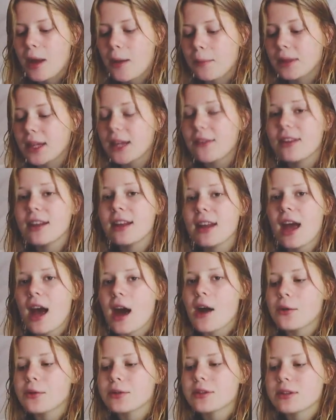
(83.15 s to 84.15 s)
I'm leaving the
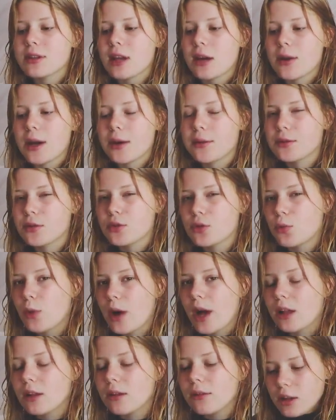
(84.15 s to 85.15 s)
house around
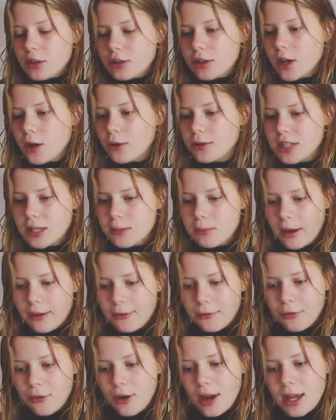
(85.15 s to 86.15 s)
12 to go see my
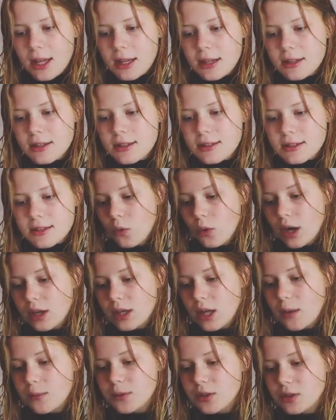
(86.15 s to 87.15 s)
friends. Right
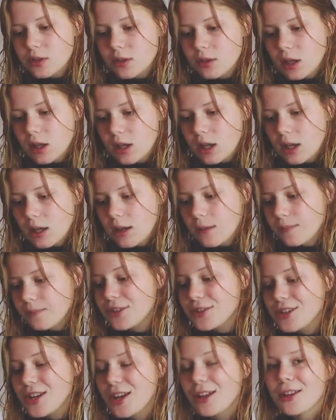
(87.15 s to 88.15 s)
now I'm just gonna
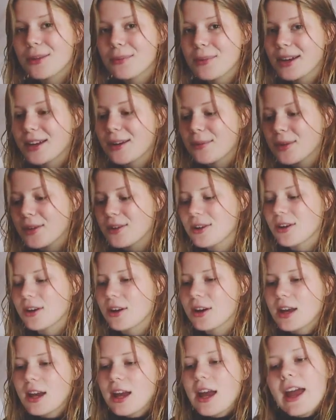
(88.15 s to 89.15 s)
chill on my computer.
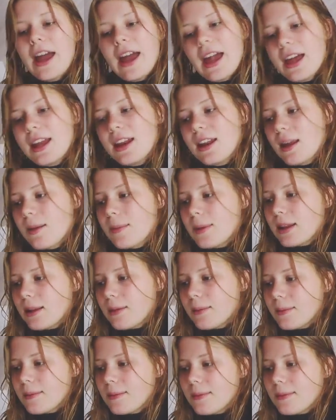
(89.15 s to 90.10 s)
Edit a bit.